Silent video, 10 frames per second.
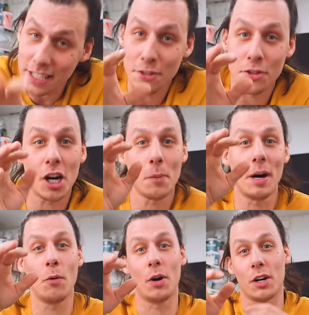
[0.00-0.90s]
to talk
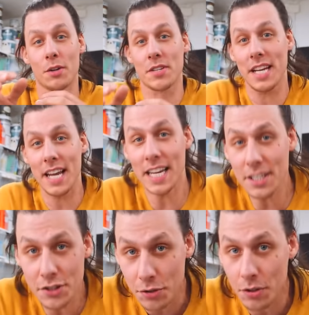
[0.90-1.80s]
about what goes
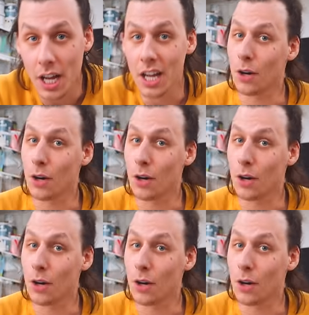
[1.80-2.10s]
into